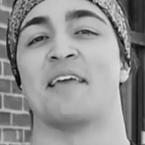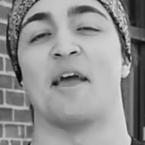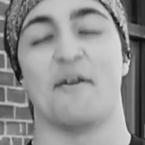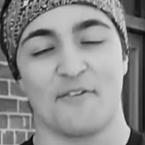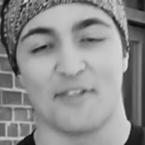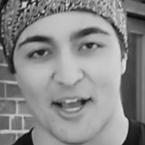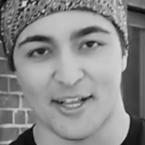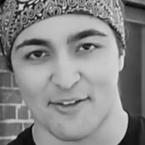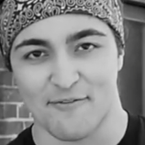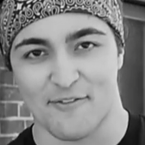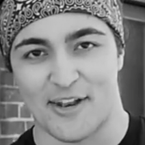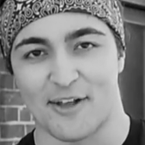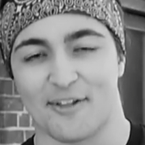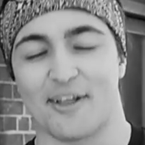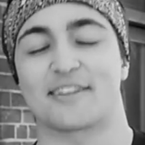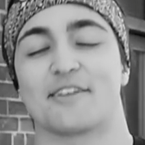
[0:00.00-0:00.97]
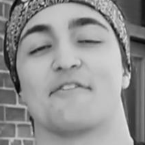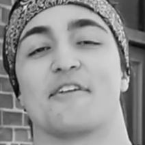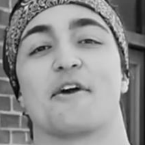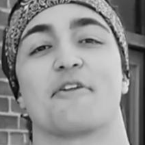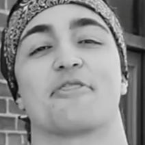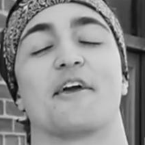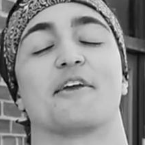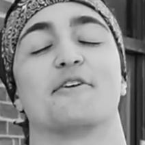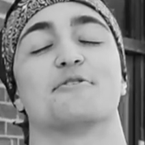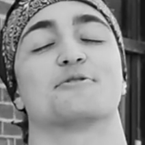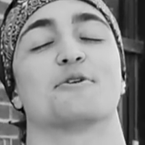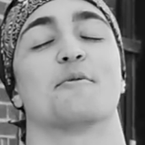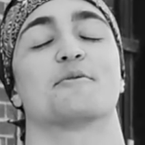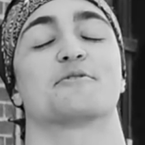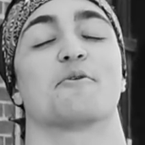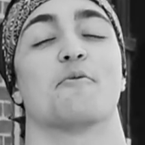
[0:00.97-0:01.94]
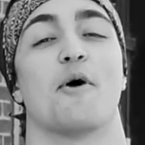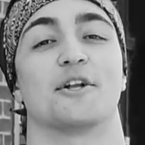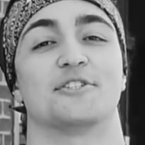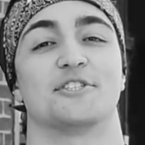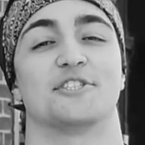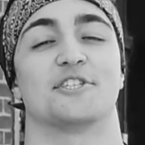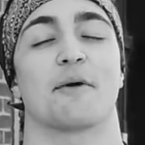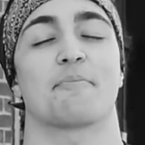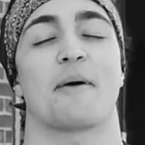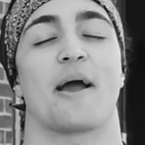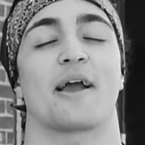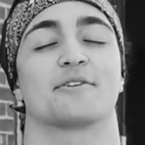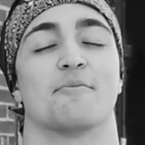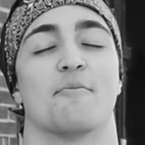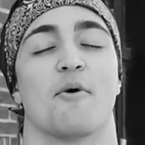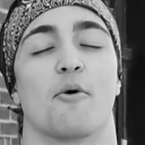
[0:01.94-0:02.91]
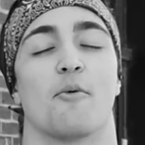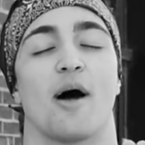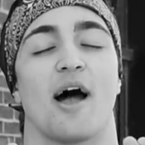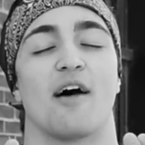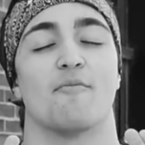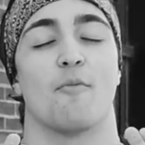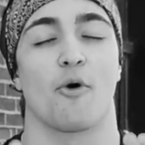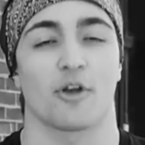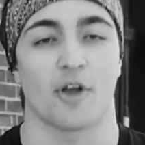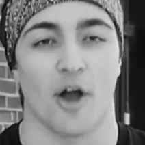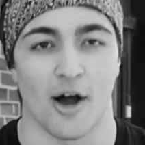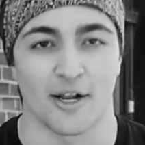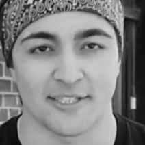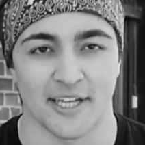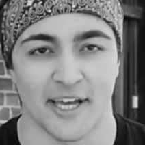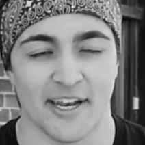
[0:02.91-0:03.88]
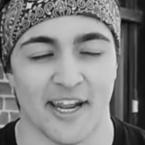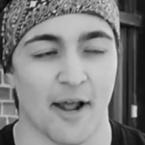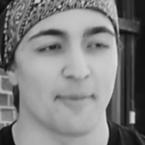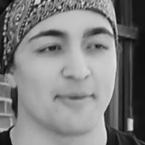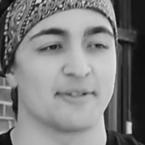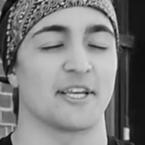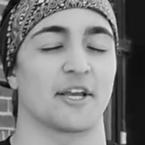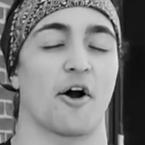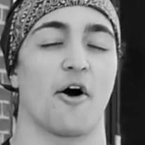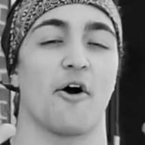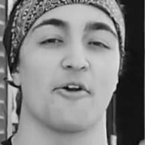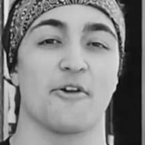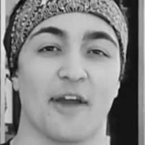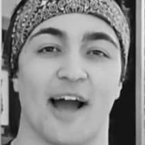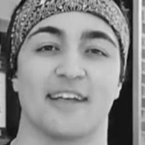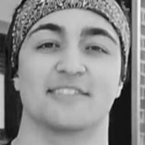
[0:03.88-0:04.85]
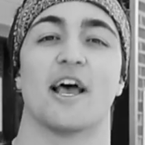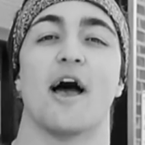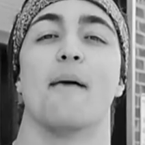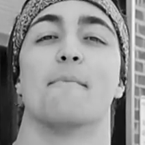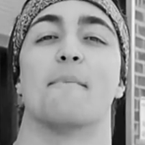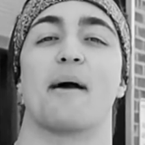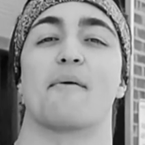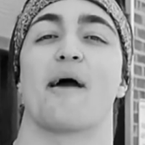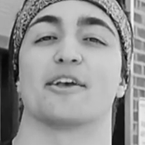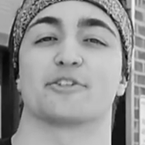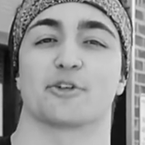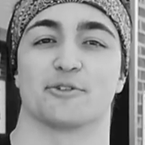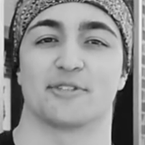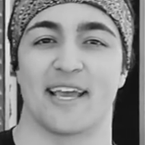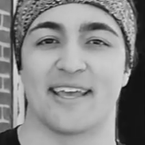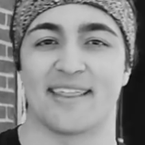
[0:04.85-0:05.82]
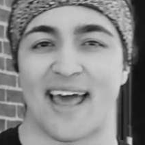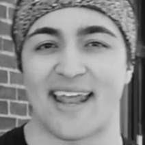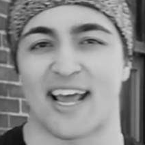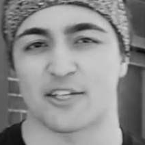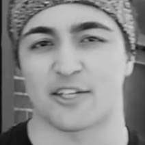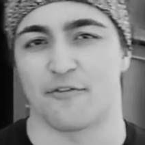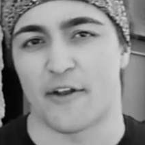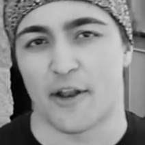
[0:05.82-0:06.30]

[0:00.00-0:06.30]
If you liked the video, like the video. Thank you so much for watching. Check back tomorrow. We'll have more content, and I'll be seeing all you guys, my rascals, in that next